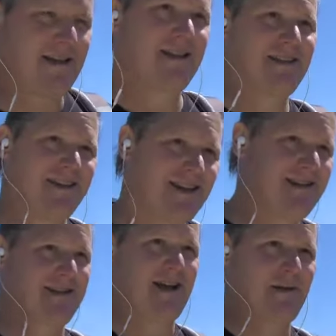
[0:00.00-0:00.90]
I think the
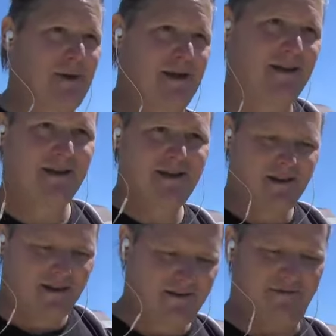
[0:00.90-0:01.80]
kid's got to be
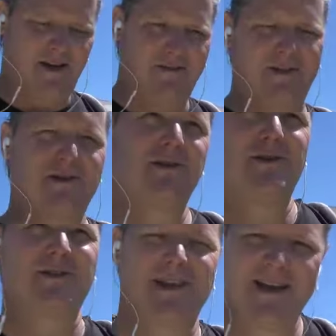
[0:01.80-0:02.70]
5 years old.